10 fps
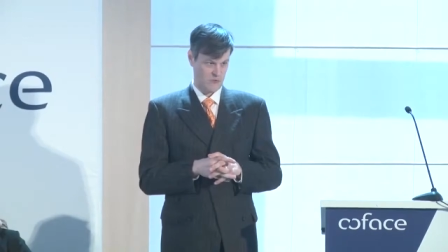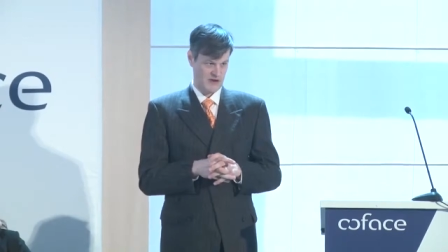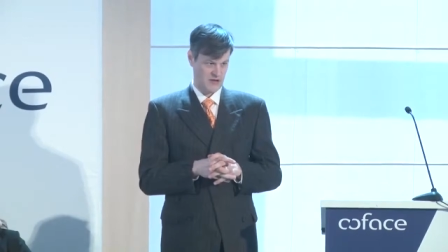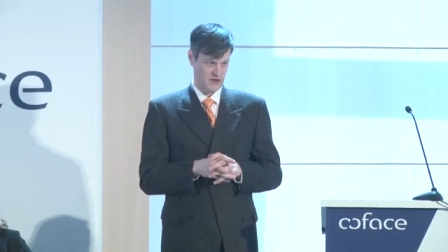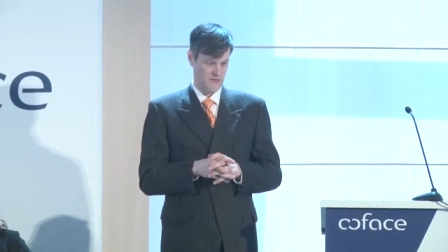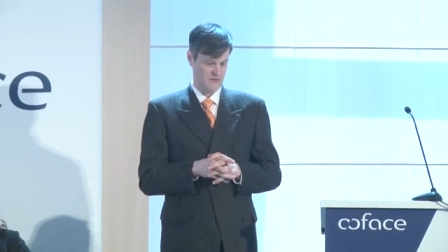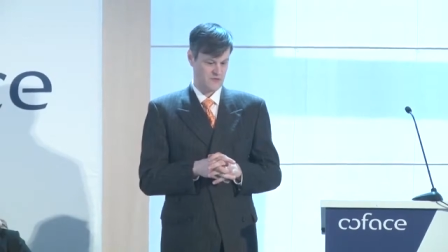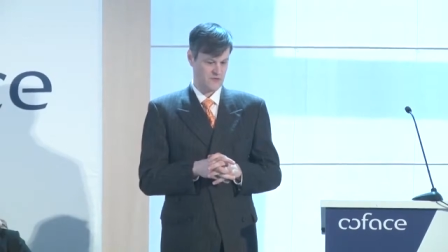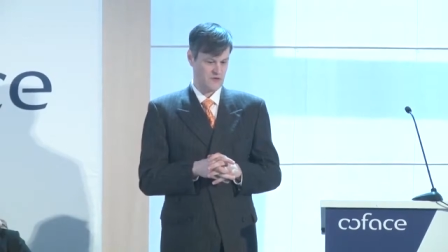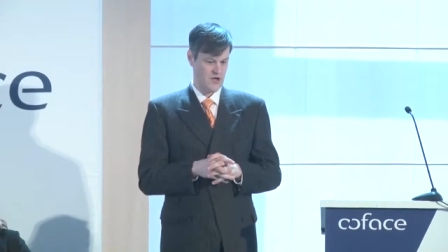when it comes
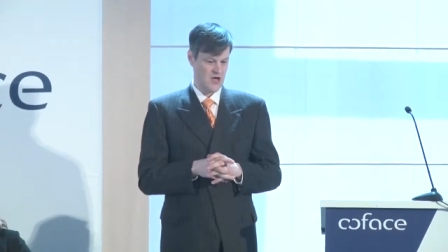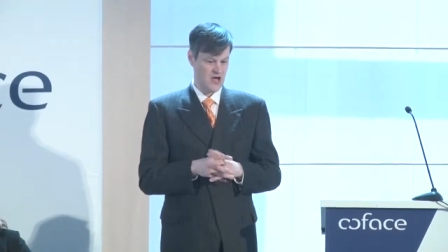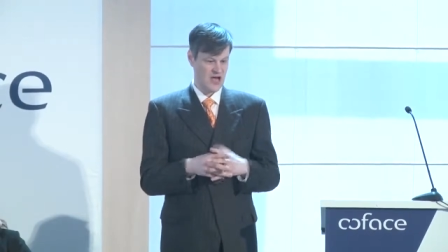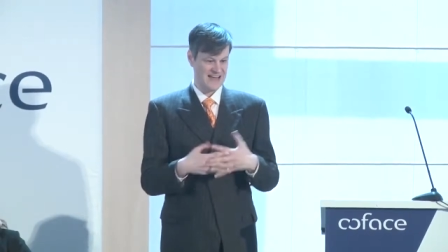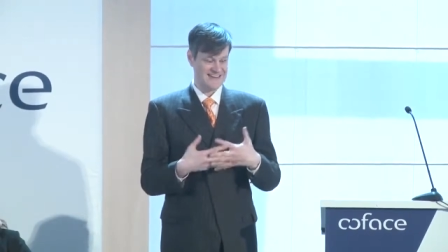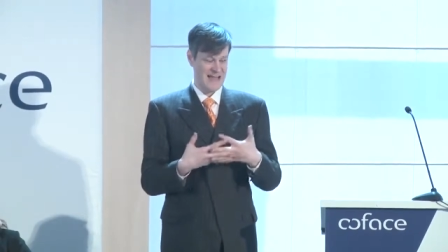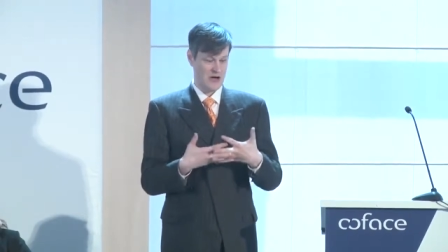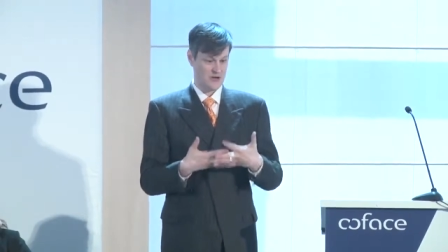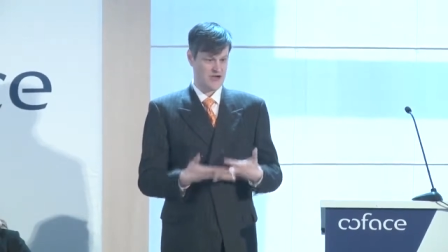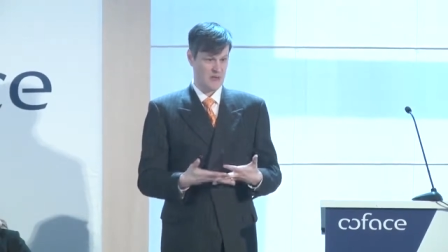to
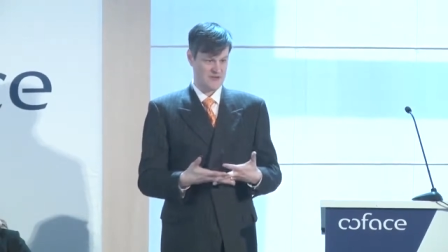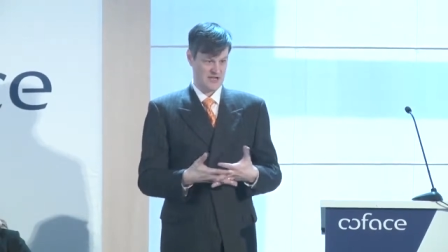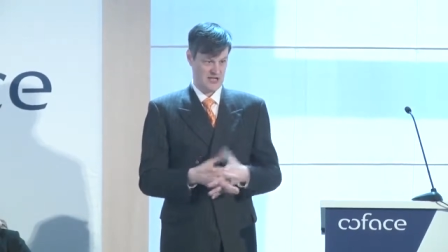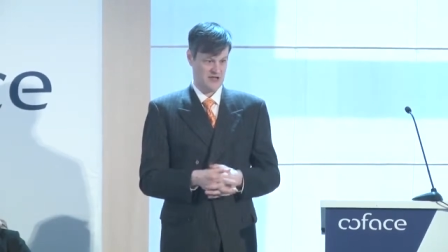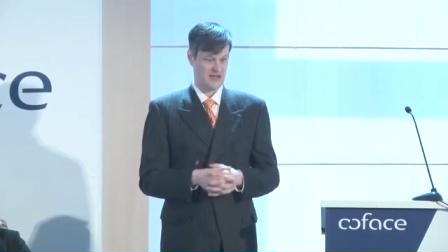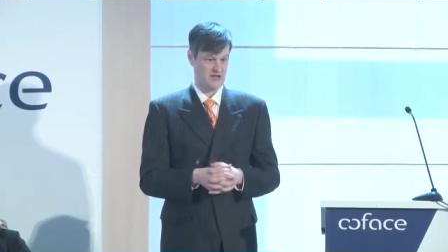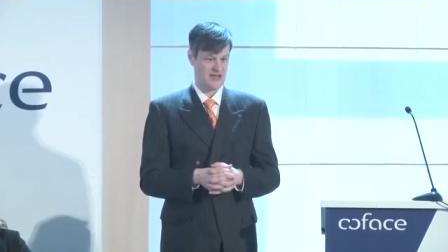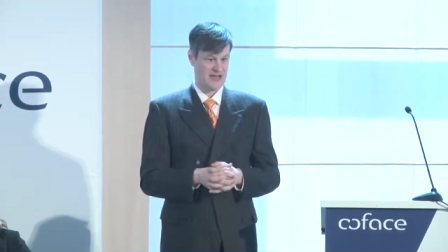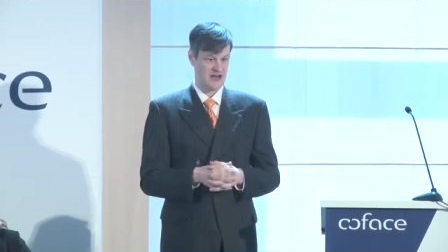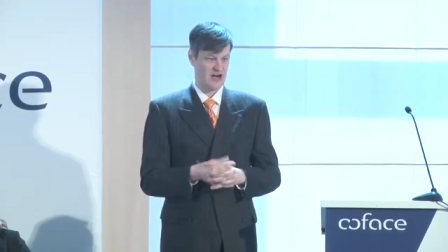adopting
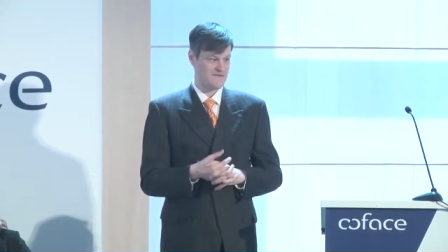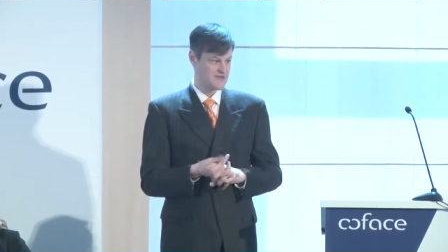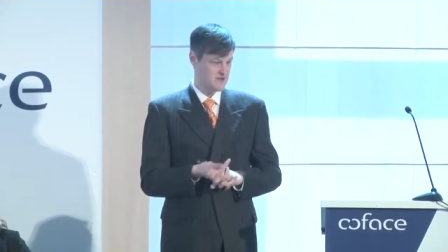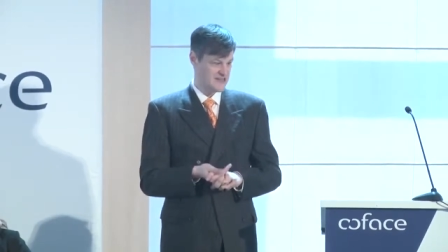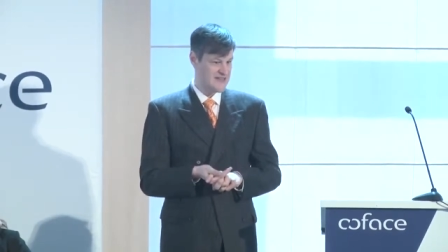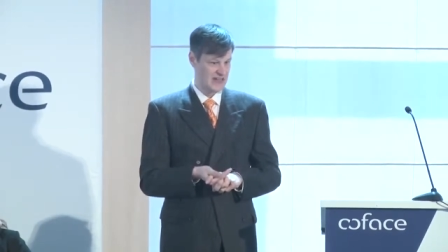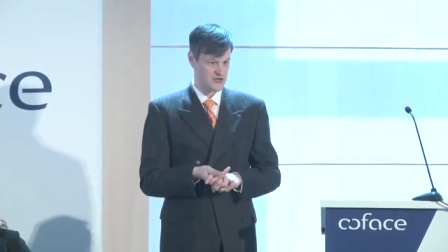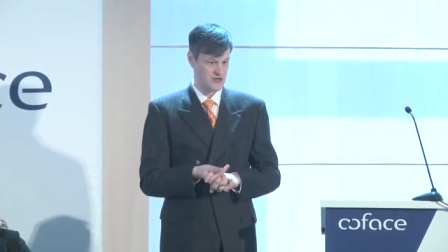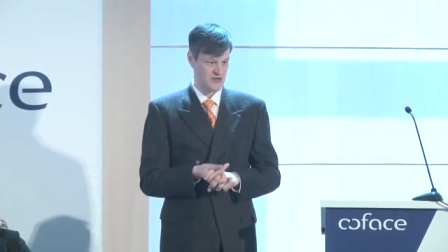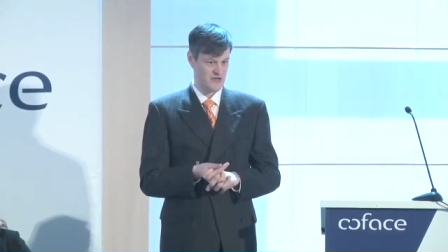artificial
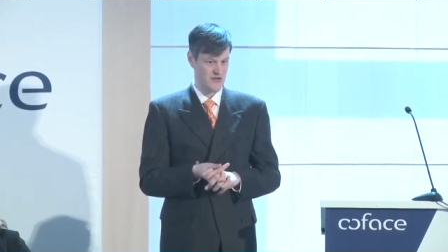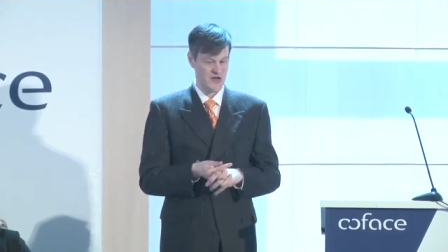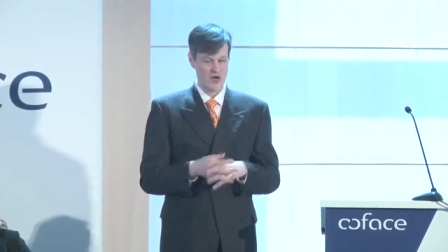intelligence.